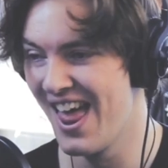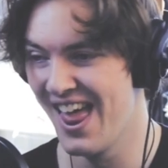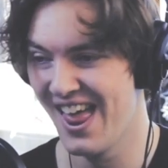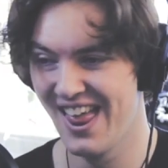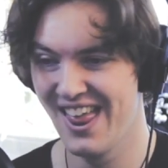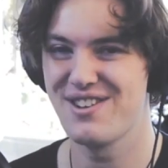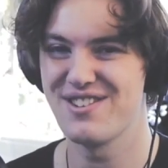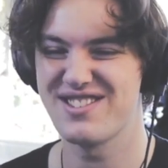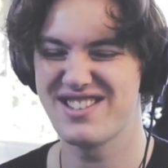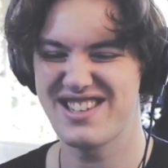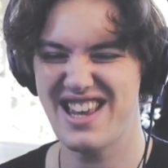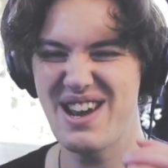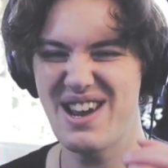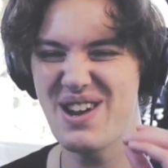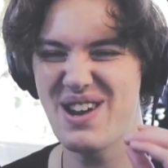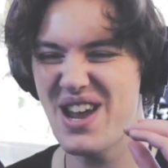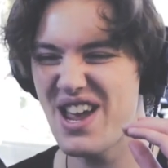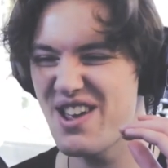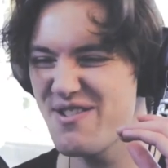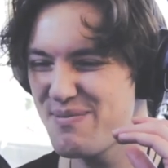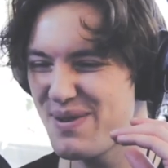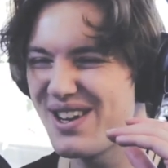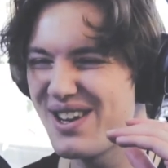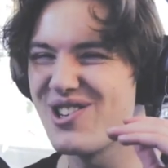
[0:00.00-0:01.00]
Because they
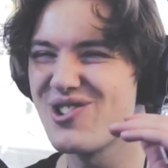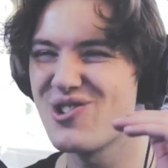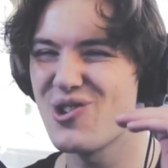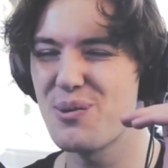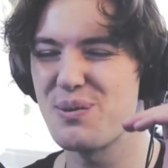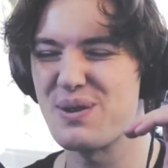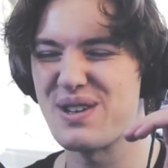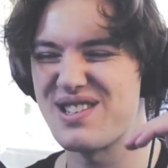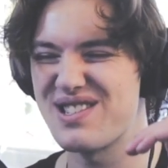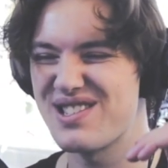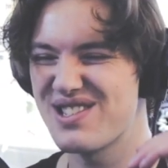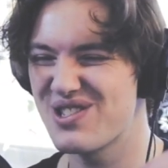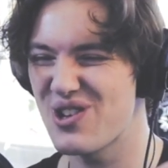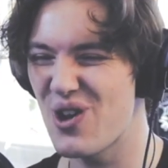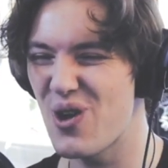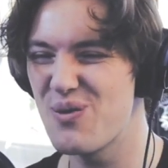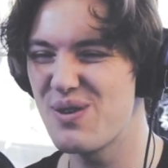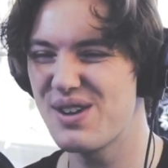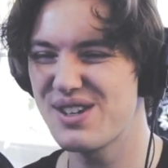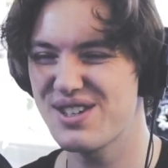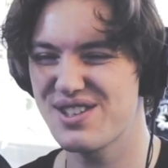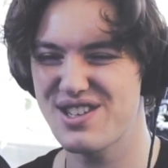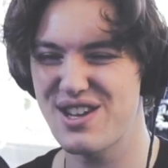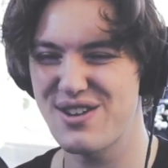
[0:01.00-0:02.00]
have been dropping so
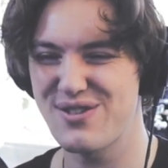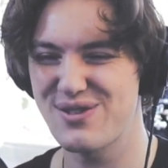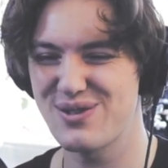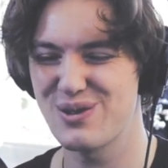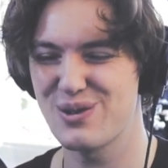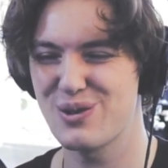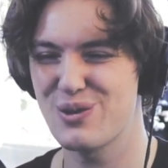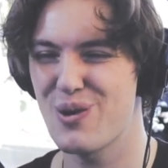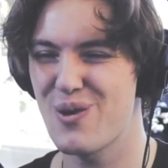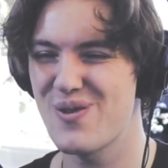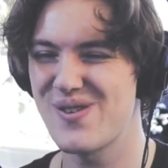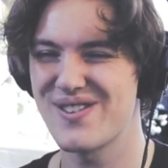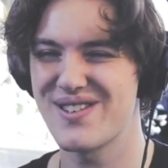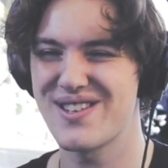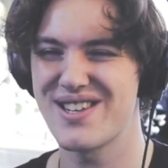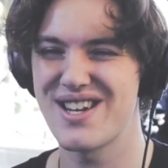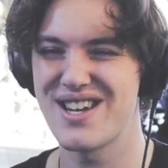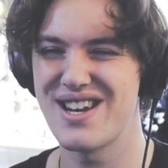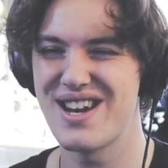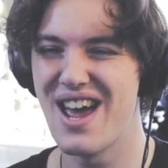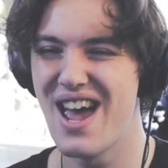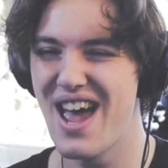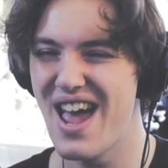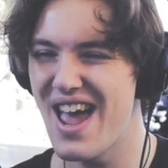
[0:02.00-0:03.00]
much stuff through
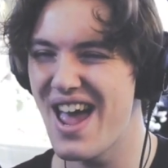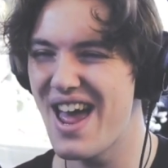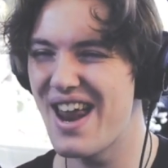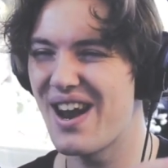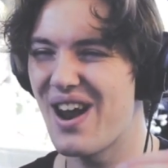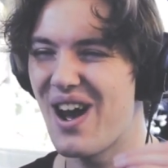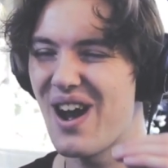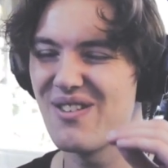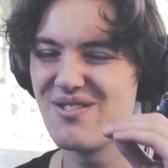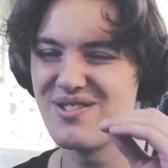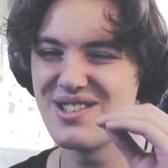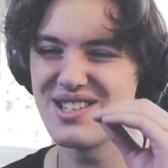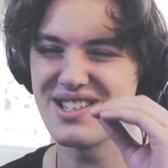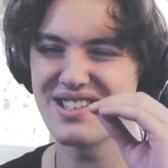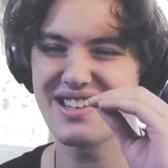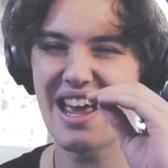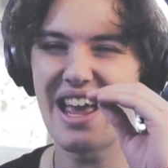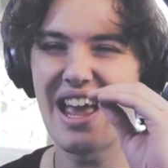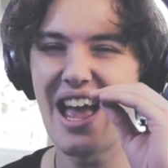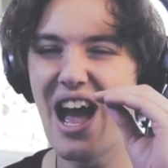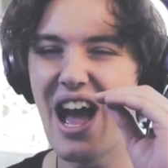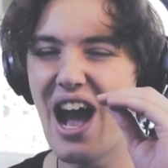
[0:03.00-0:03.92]
quarantine, and I'm just like,